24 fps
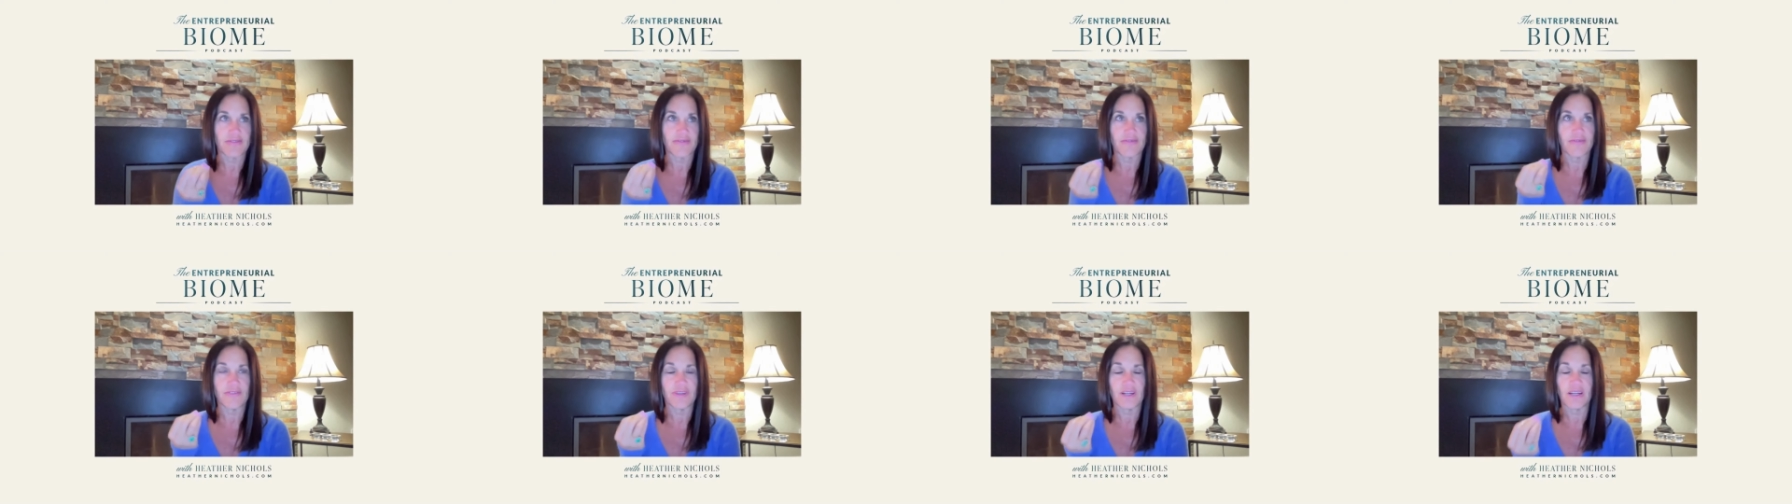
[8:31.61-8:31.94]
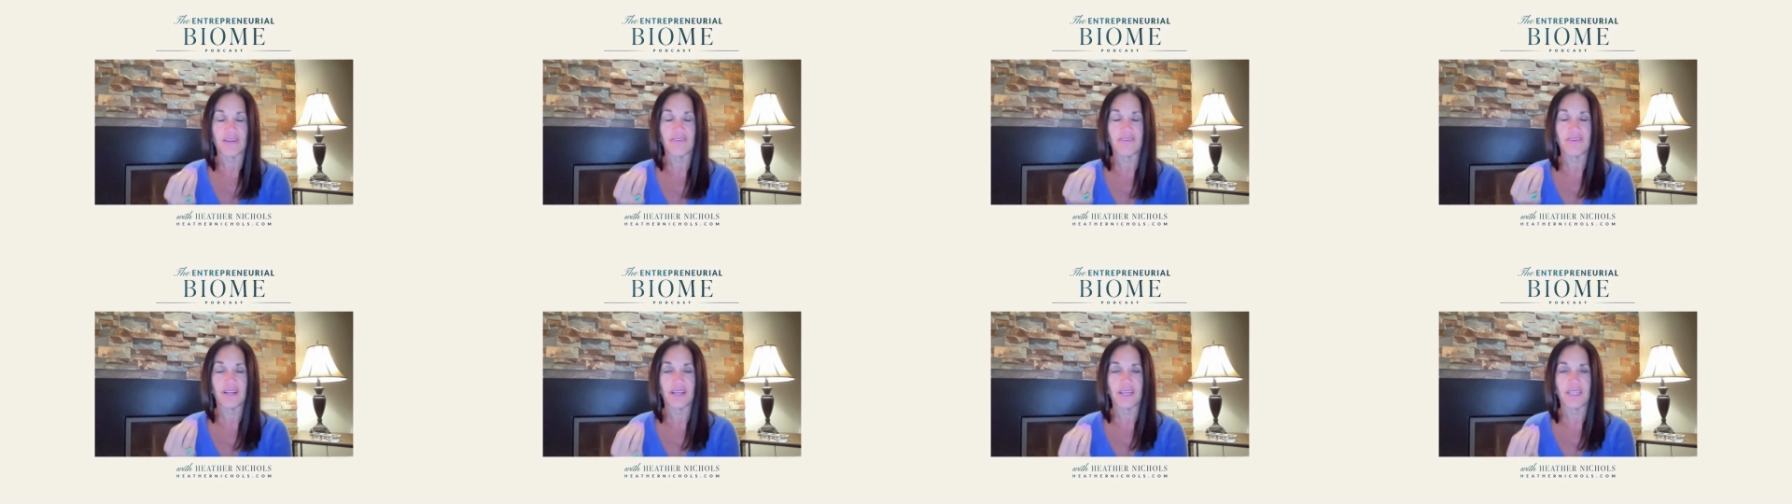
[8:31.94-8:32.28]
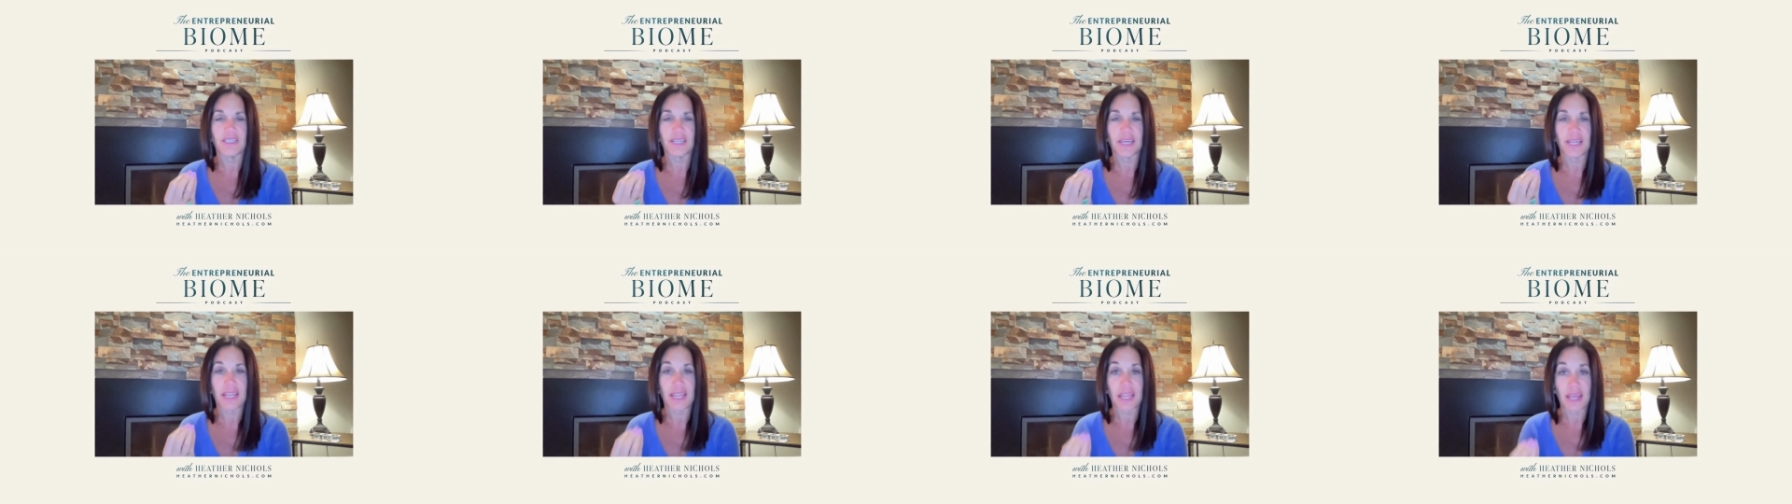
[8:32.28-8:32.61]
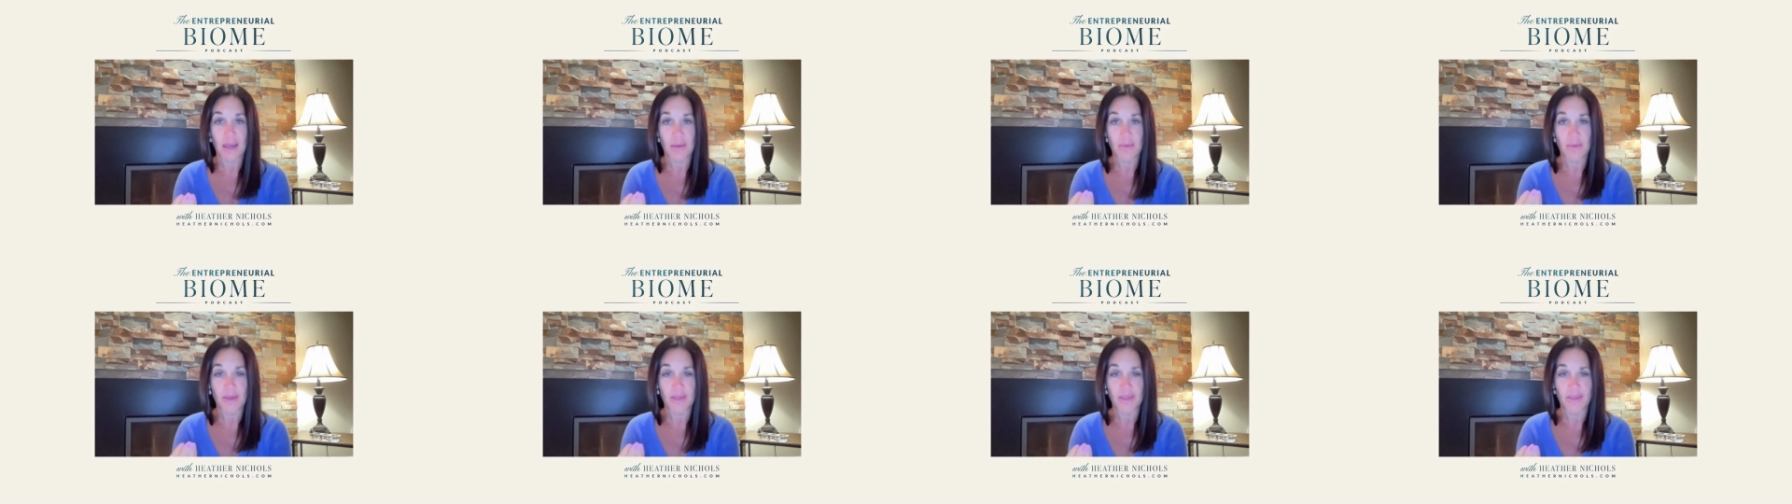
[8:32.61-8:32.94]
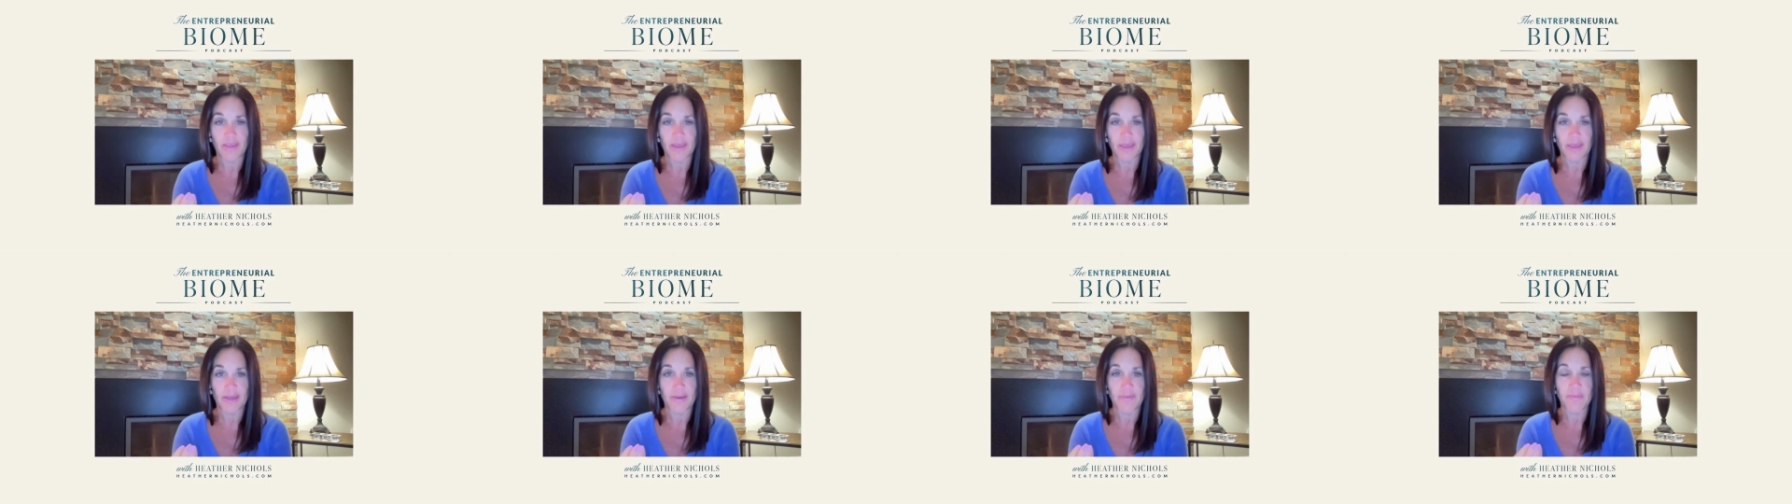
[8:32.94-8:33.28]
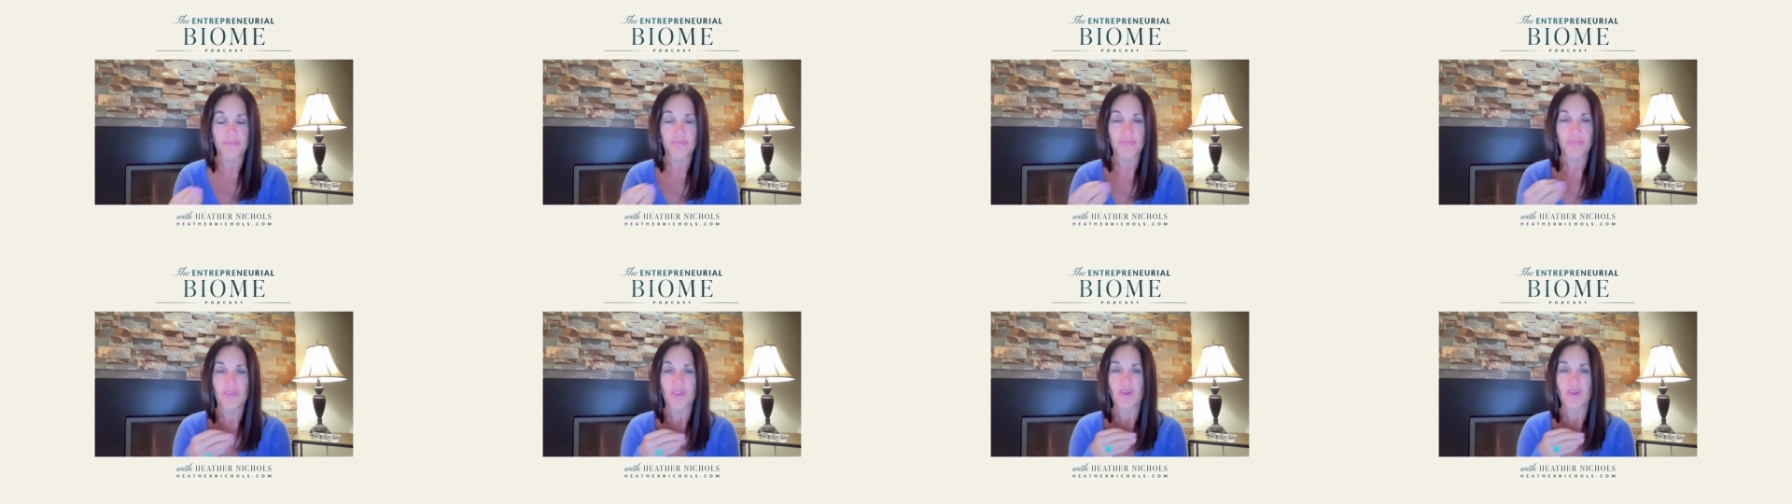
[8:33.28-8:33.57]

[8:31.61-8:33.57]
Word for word: very, very dynamically,